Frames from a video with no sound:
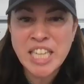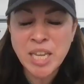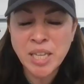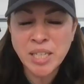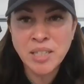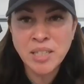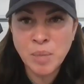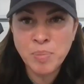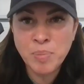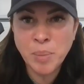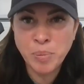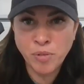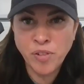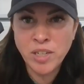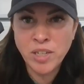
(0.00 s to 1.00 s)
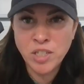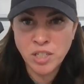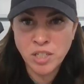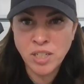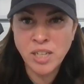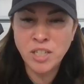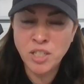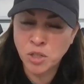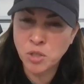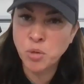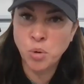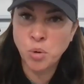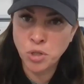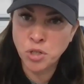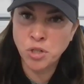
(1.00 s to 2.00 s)
sleep deprivation is a
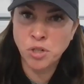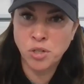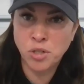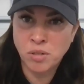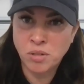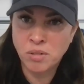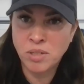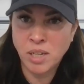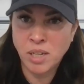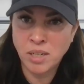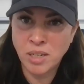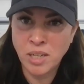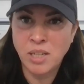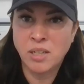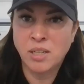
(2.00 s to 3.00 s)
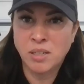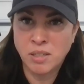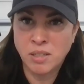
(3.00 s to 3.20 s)
torture technique.